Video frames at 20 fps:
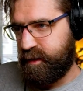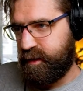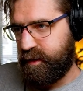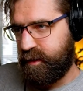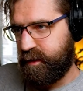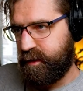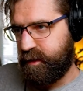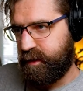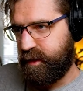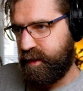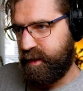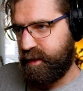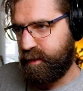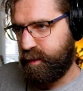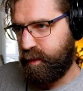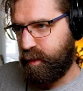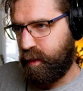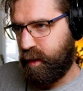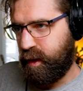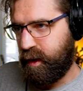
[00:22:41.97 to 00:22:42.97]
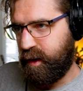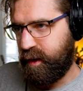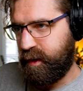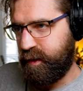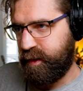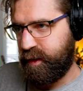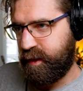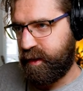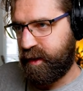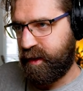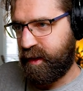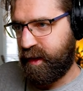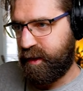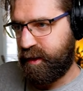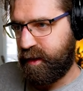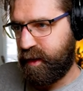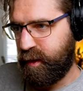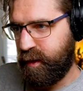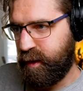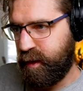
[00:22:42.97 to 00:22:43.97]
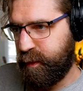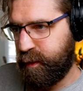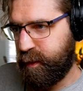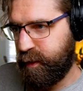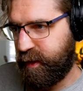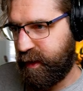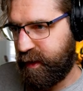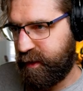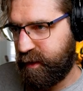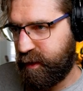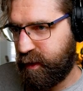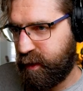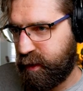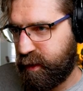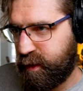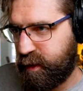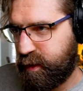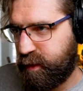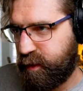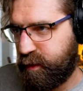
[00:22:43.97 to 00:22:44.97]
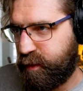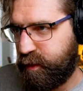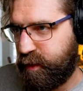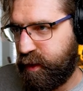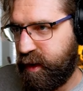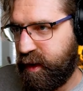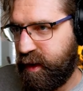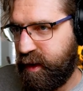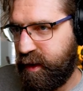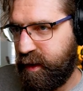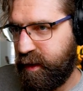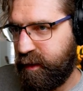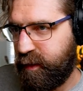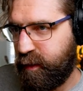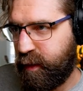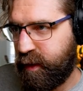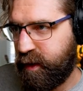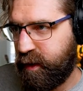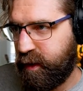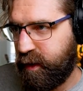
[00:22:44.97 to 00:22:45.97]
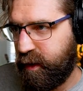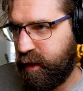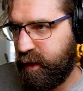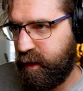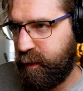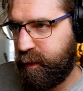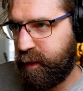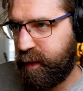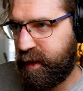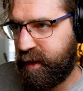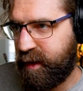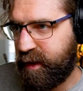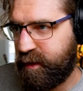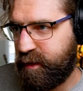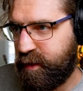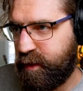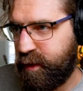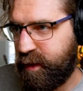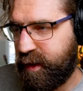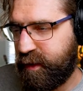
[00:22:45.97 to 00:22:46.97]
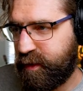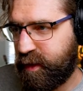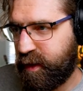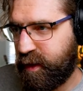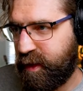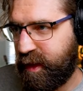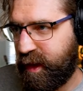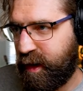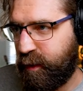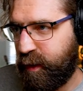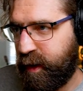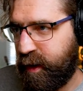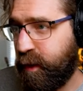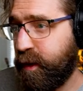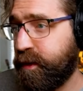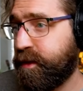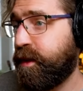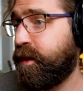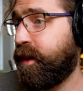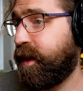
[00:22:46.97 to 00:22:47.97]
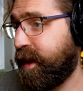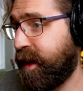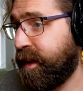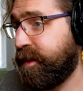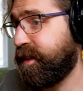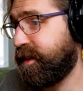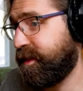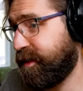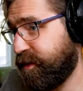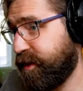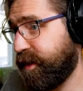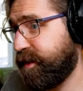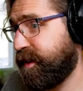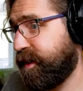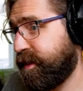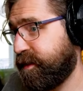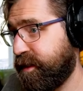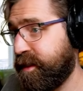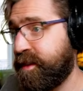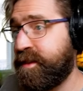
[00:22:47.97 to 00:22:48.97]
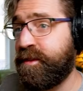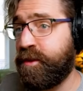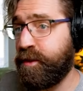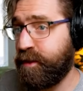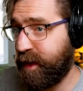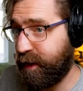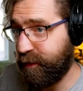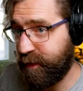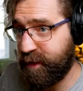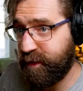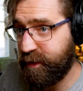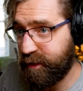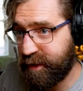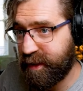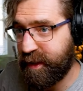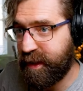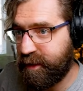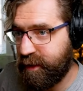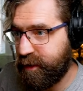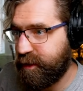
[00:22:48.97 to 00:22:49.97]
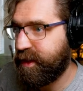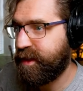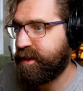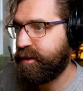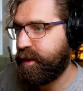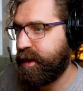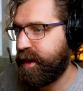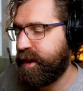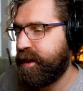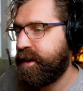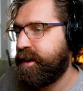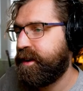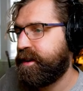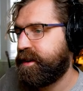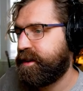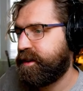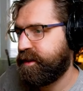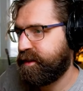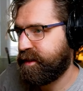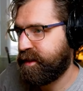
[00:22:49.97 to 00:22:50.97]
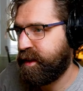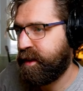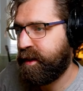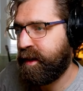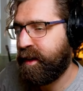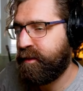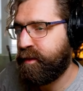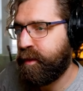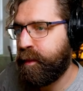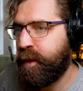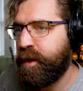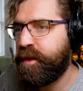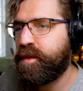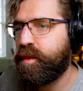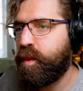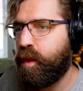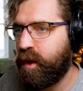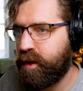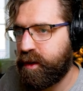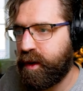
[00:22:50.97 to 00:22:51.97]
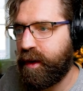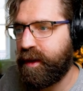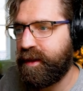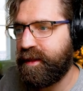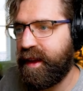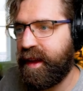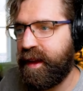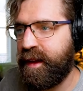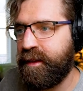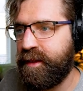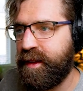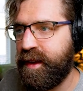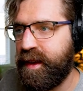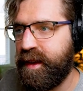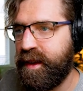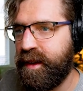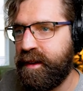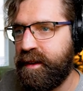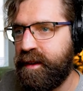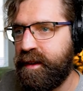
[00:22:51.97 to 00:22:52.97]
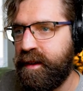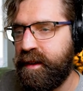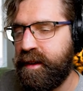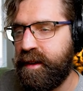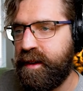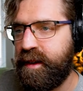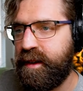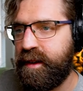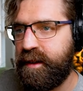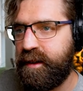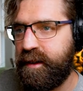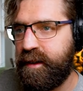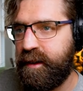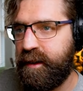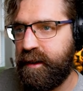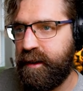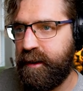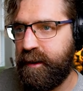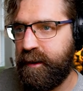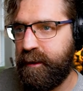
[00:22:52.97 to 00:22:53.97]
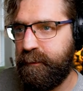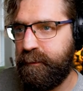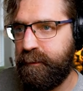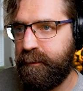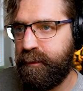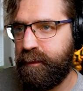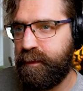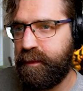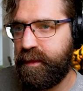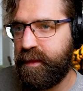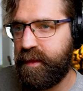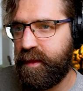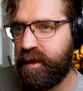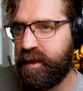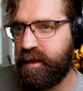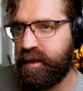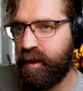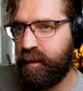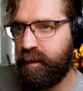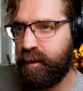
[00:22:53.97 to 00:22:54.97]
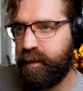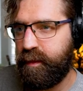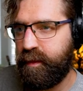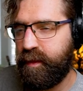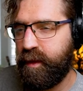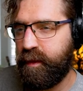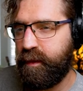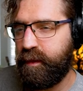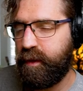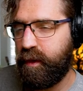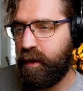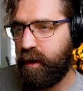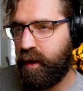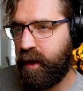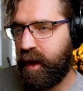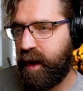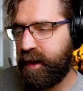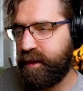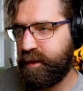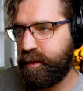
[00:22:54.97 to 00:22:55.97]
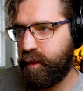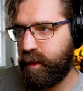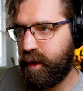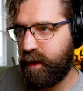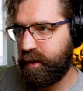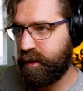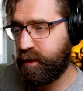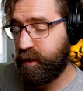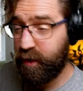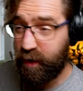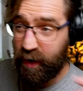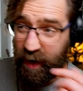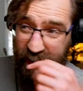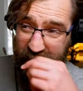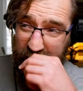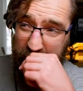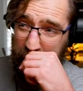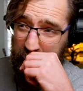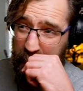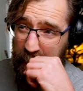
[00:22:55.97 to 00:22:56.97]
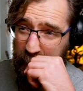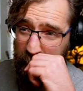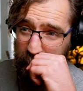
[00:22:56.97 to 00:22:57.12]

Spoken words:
So this 1 can either go up or down to the 3. If it went up, then that 2 would have to go that way. Oh, so okay, so that's interesting. So this 2 definitely does connect over this way because it can have at most 1 going down here. So the 4 has 1 already.